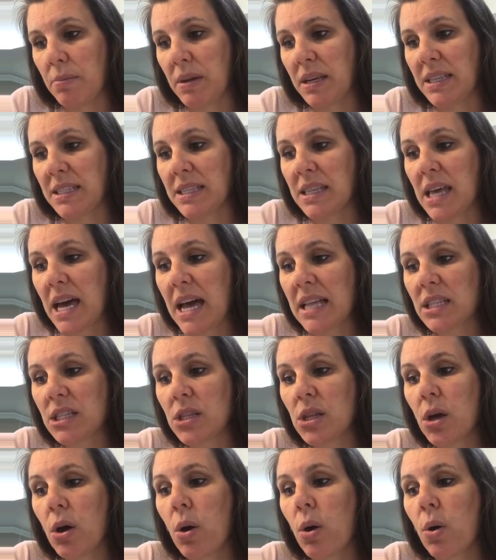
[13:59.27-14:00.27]
because that's
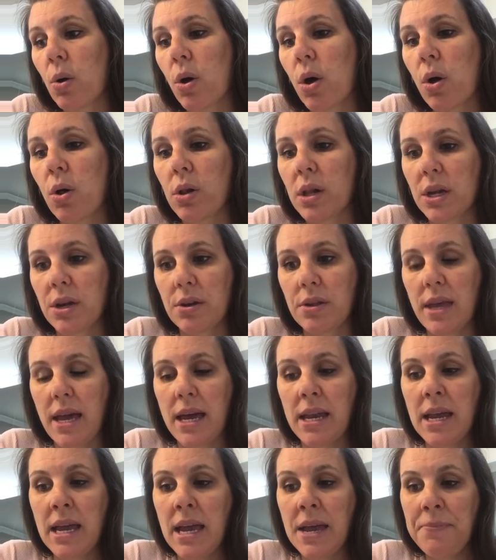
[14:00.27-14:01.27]
the whole goal here,
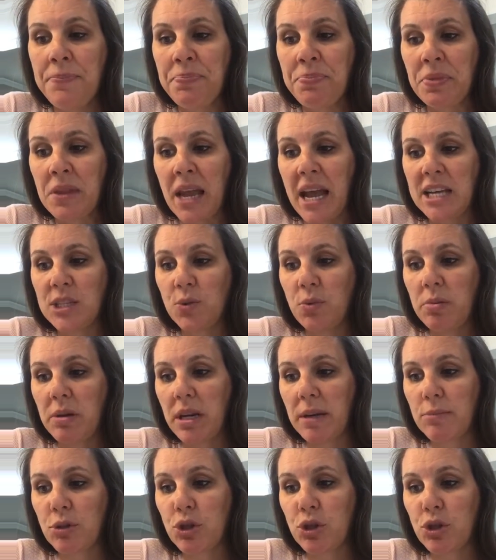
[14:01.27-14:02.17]
that as we become